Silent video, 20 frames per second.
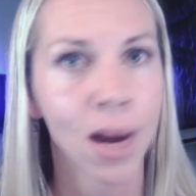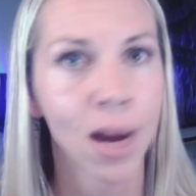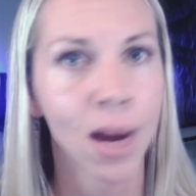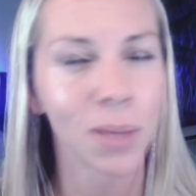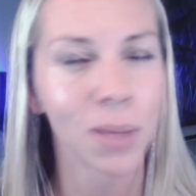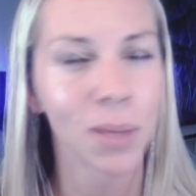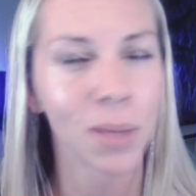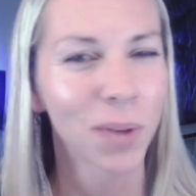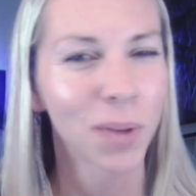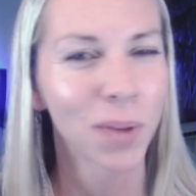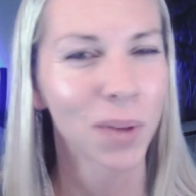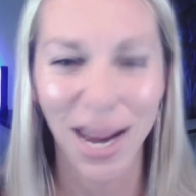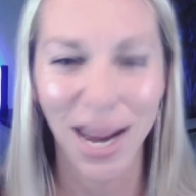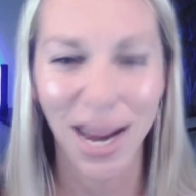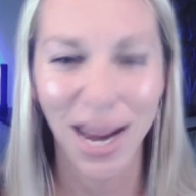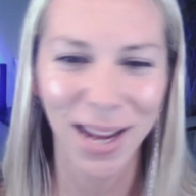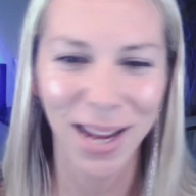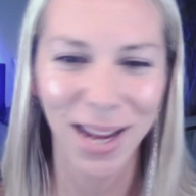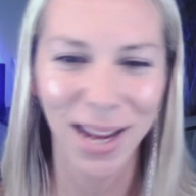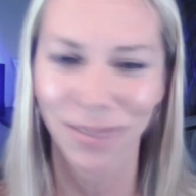People hate
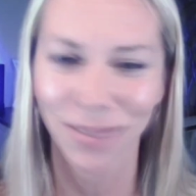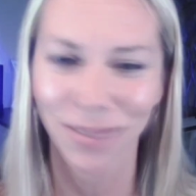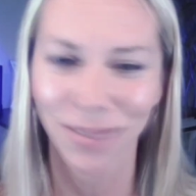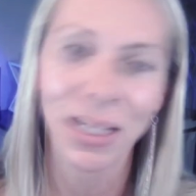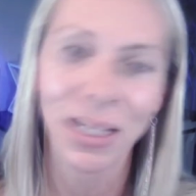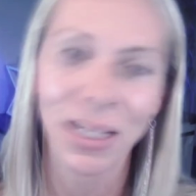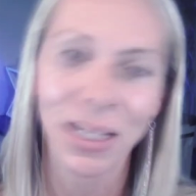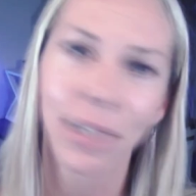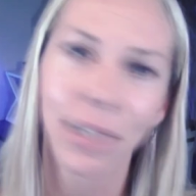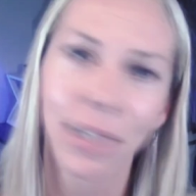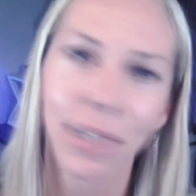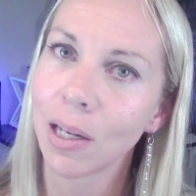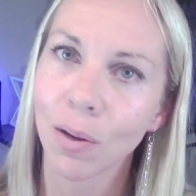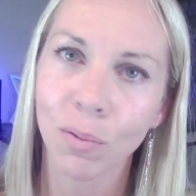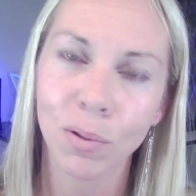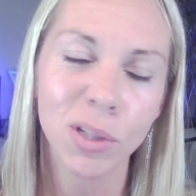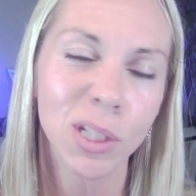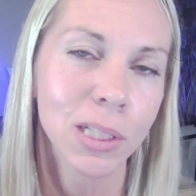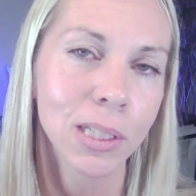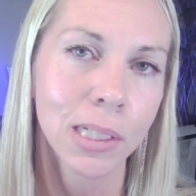it. And,
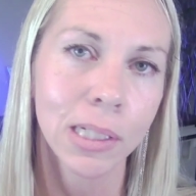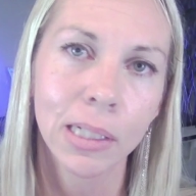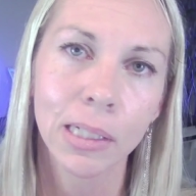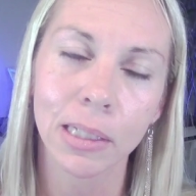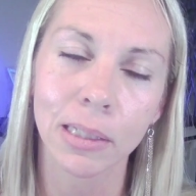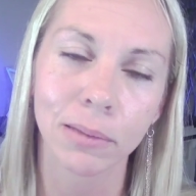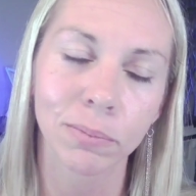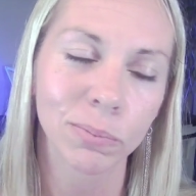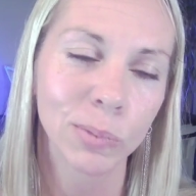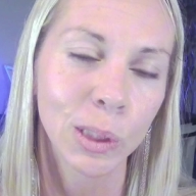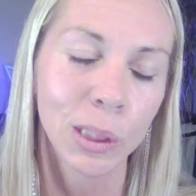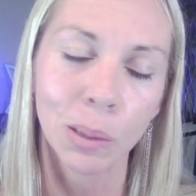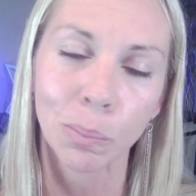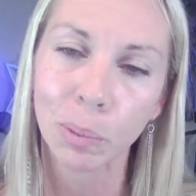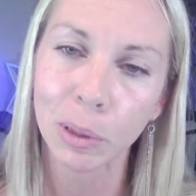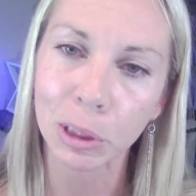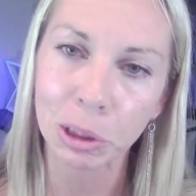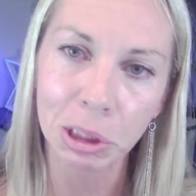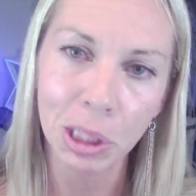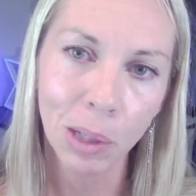we're going to
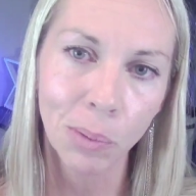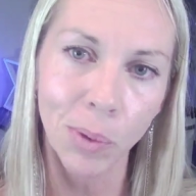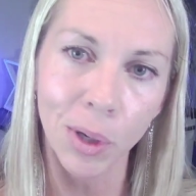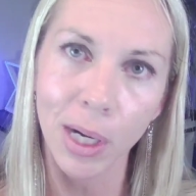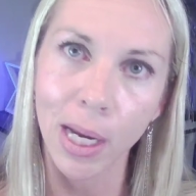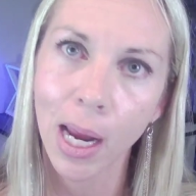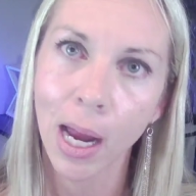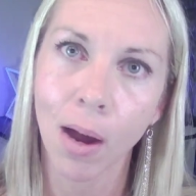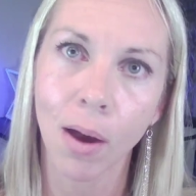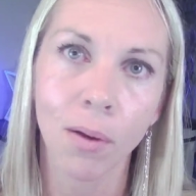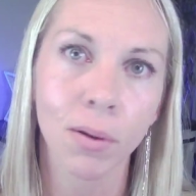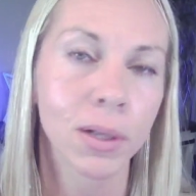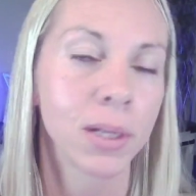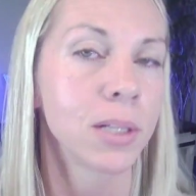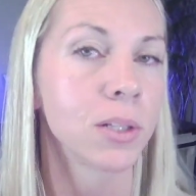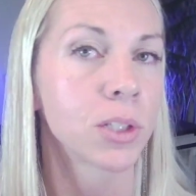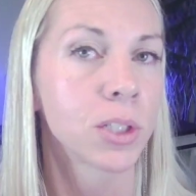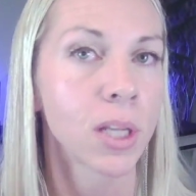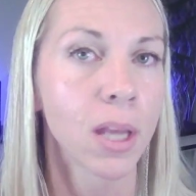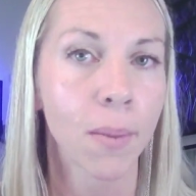push that one out. And
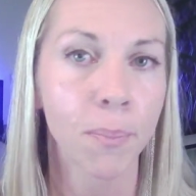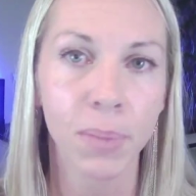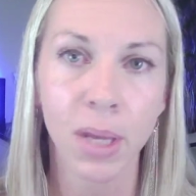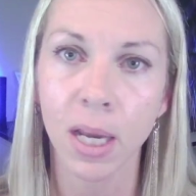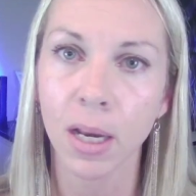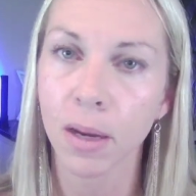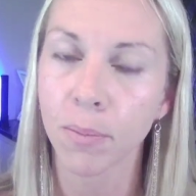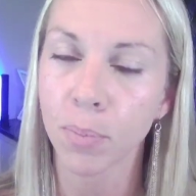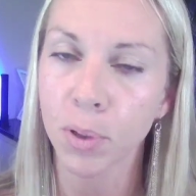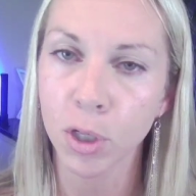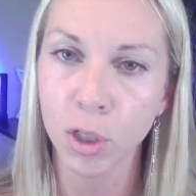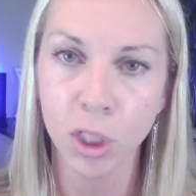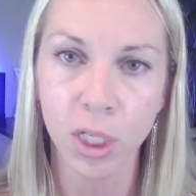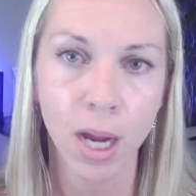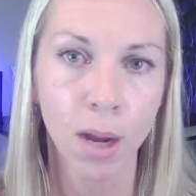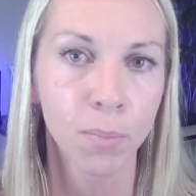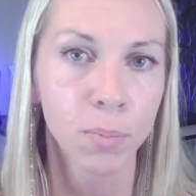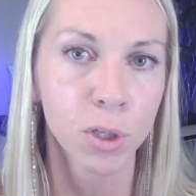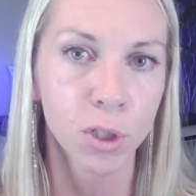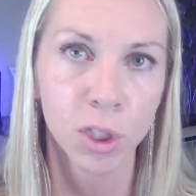it just kept getting pushed
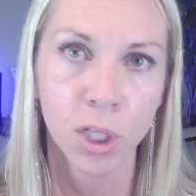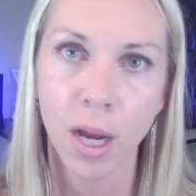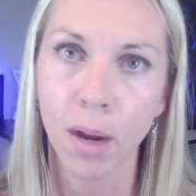out,